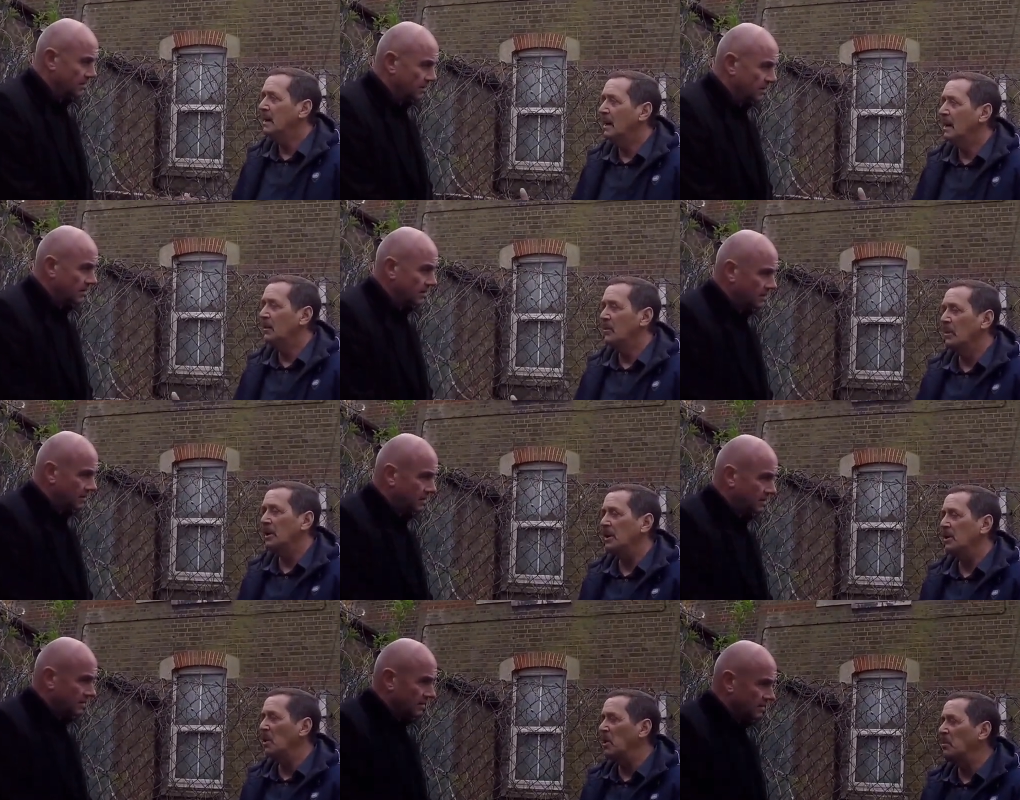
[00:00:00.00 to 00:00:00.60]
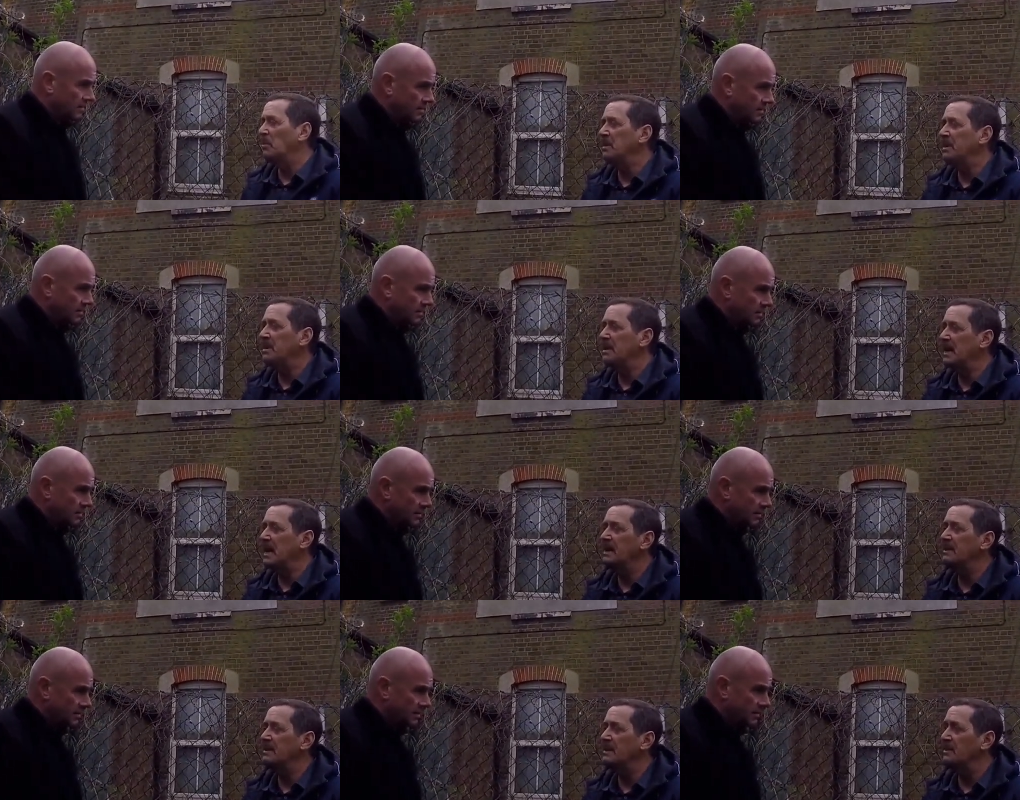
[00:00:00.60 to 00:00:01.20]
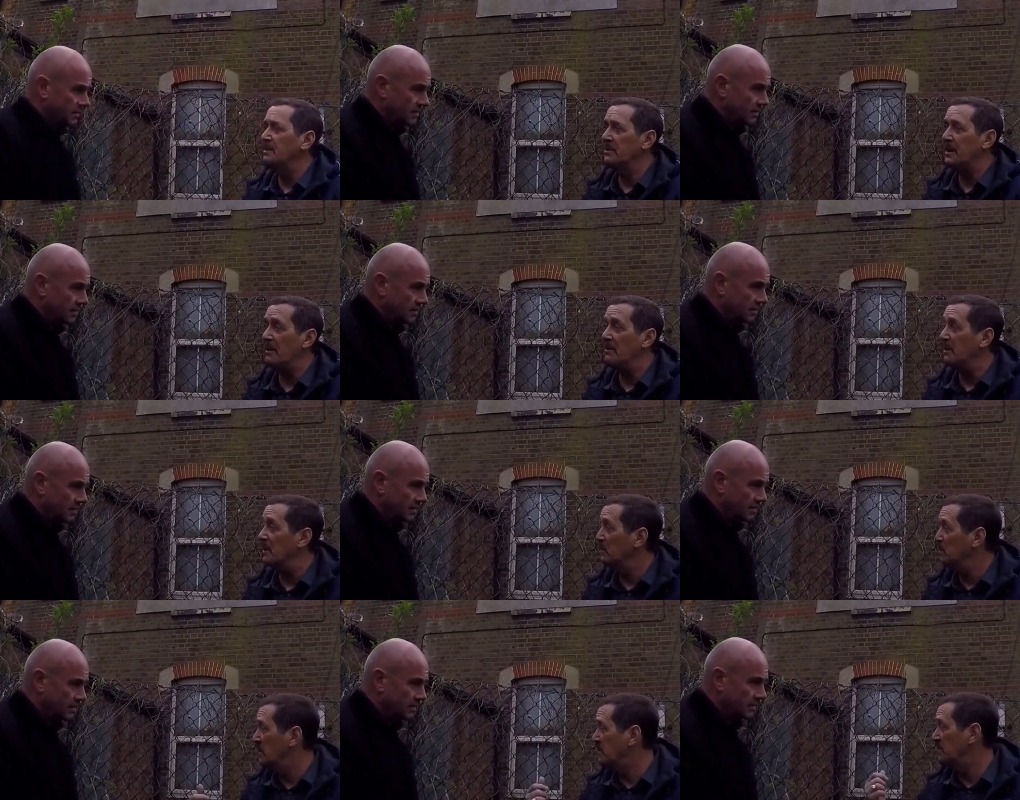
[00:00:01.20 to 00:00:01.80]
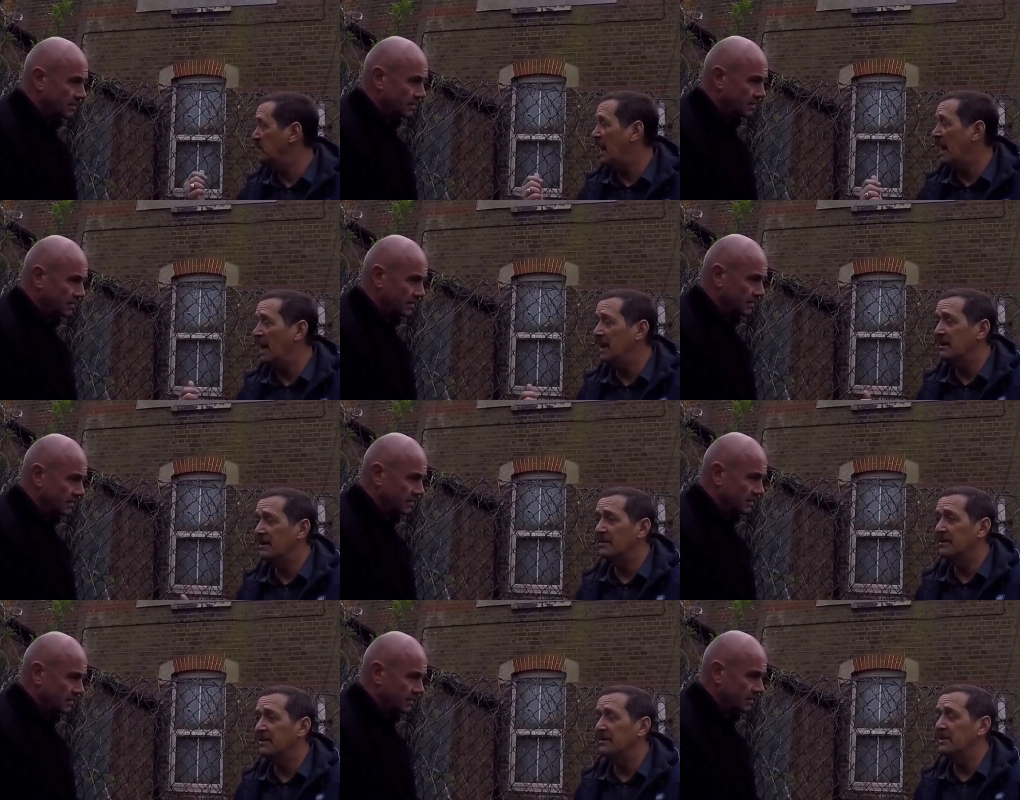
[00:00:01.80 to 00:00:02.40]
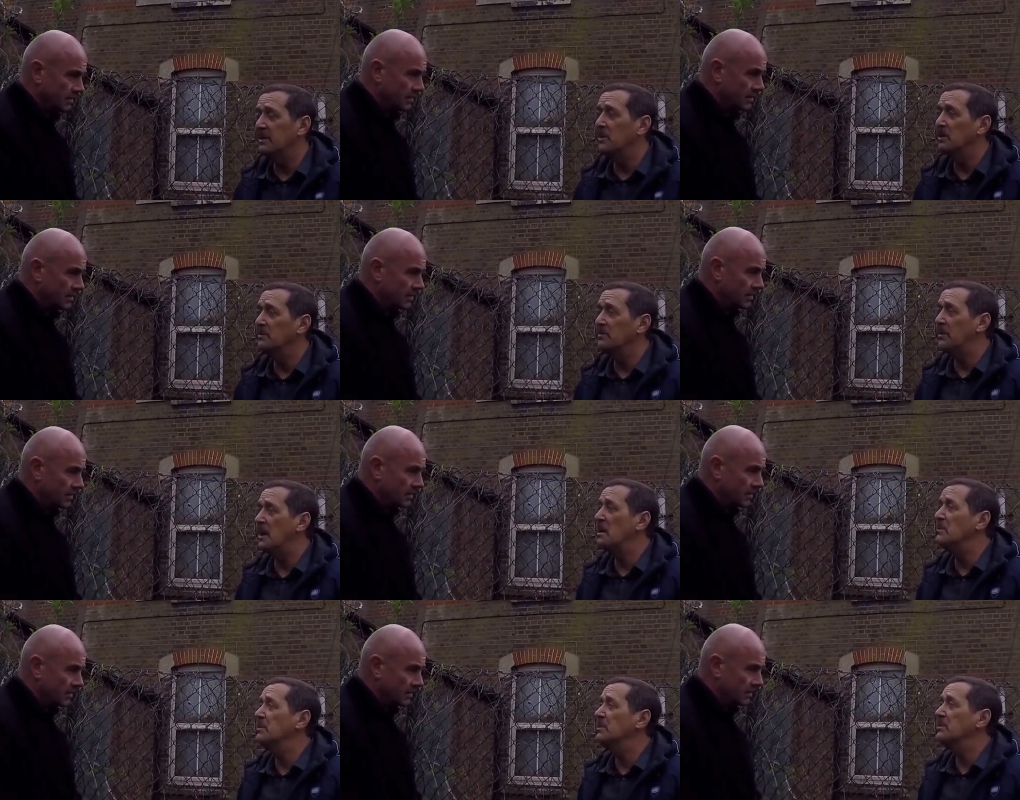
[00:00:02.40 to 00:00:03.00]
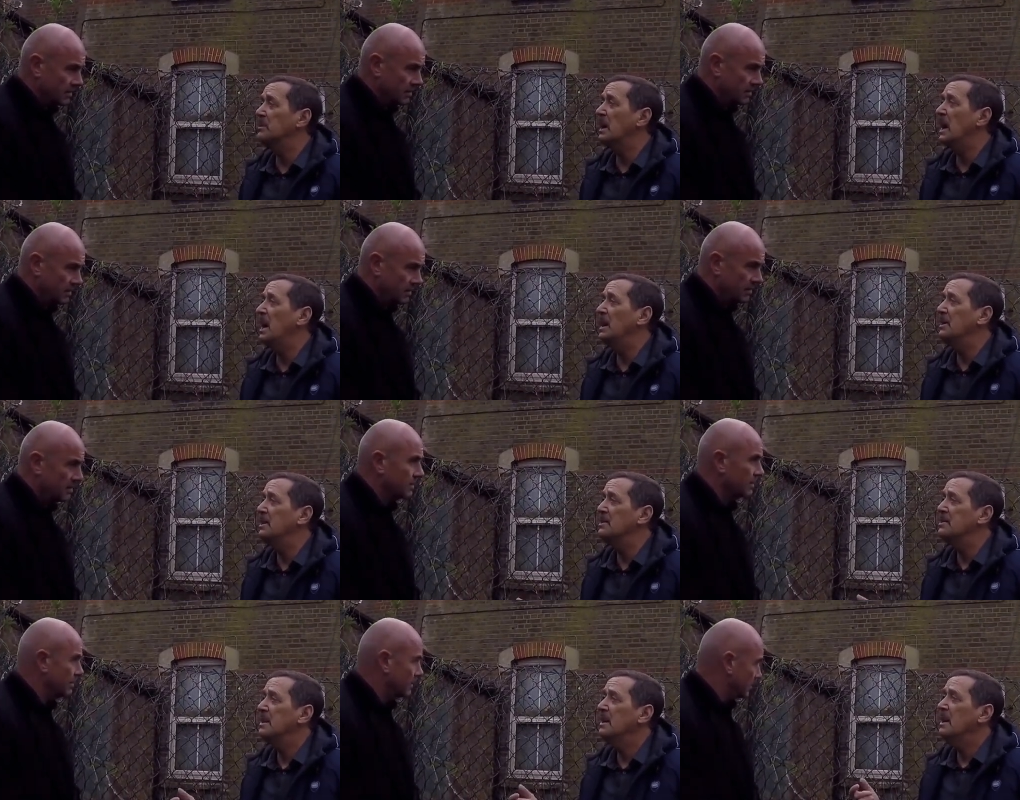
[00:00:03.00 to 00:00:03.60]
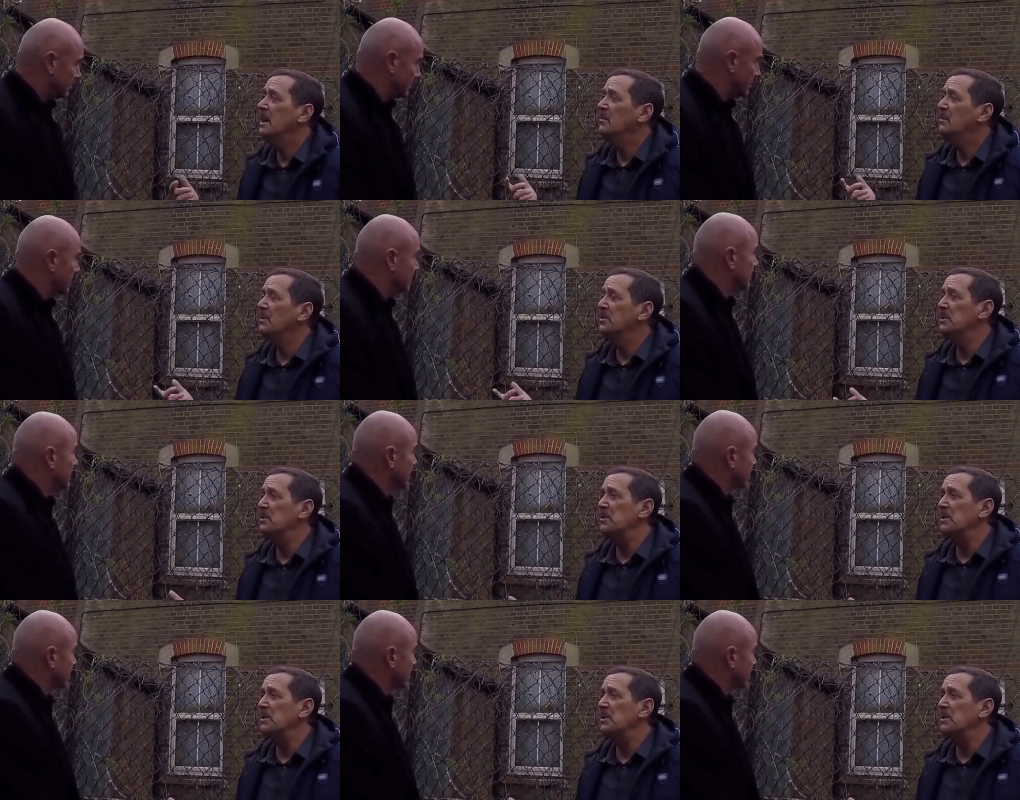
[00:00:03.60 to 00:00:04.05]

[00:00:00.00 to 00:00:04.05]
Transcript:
Speaker 1: uh, when it opened in the 1870s. What's behind us is the old farmer's cottage. Mr.